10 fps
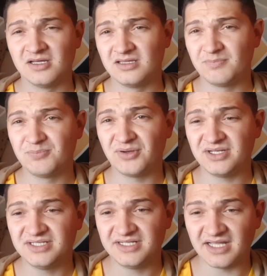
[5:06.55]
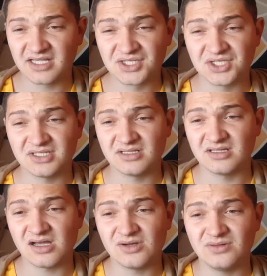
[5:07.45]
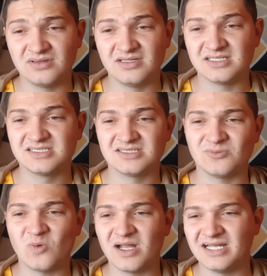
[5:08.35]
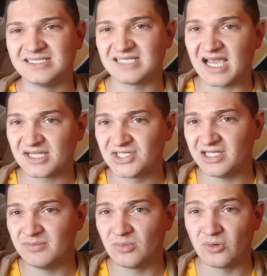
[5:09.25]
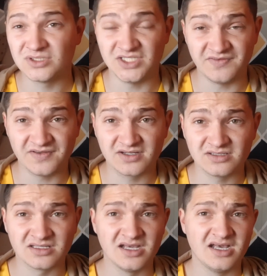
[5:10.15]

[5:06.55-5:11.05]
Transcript: The prediction, though, this one is actually more difficult